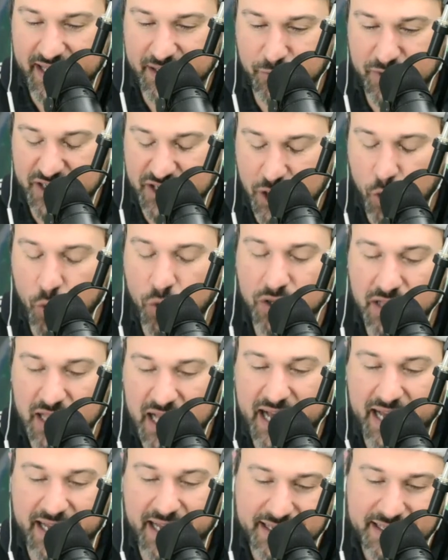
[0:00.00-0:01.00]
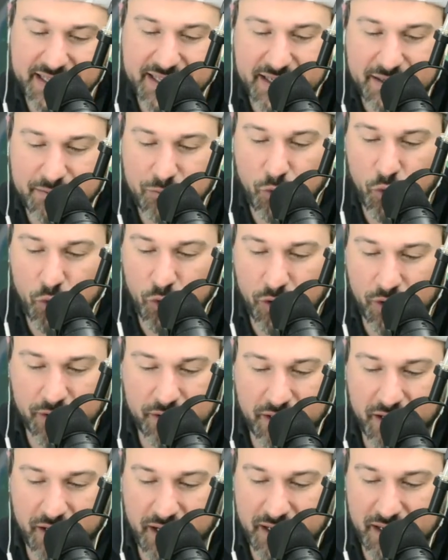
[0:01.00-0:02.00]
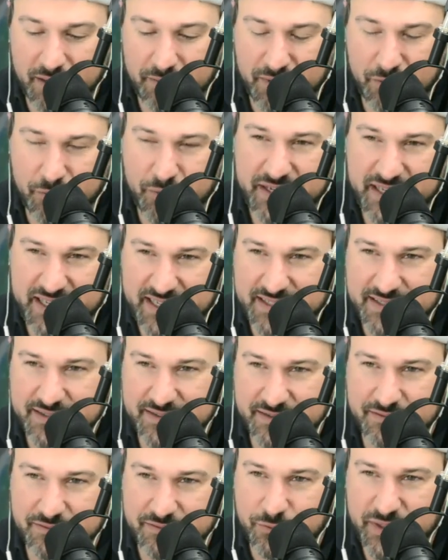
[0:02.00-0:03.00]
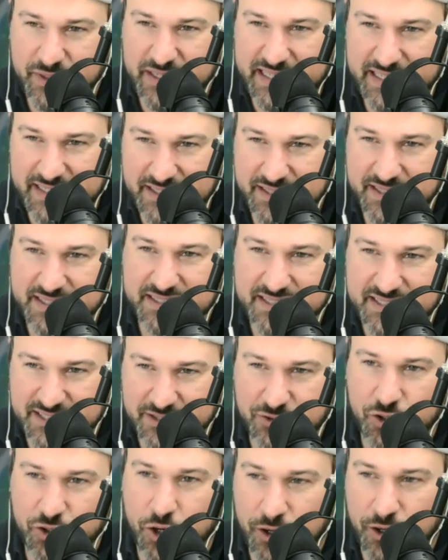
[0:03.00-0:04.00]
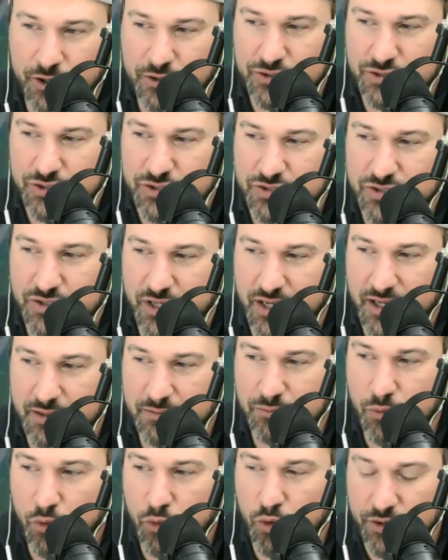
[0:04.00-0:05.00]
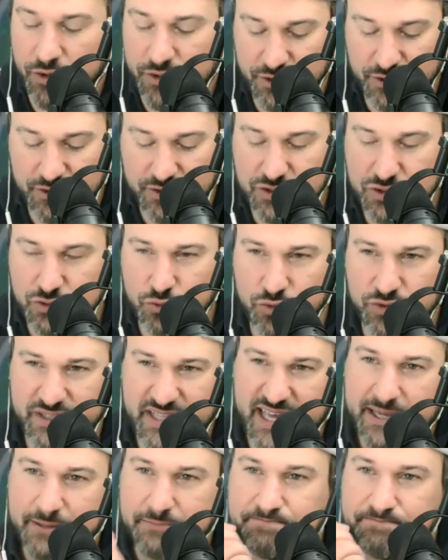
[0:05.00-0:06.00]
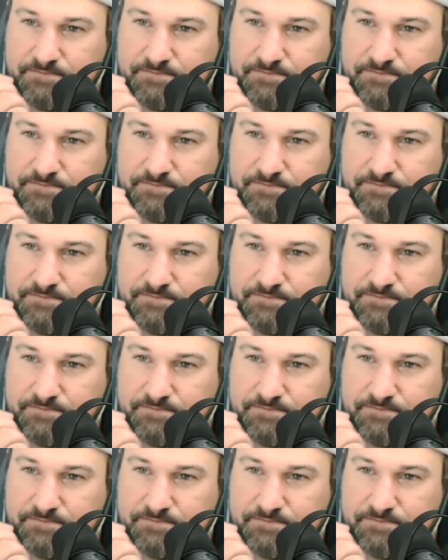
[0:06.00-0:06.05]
and we know a lot more, um, and we need to we need to instill the arts uh, more during the school day.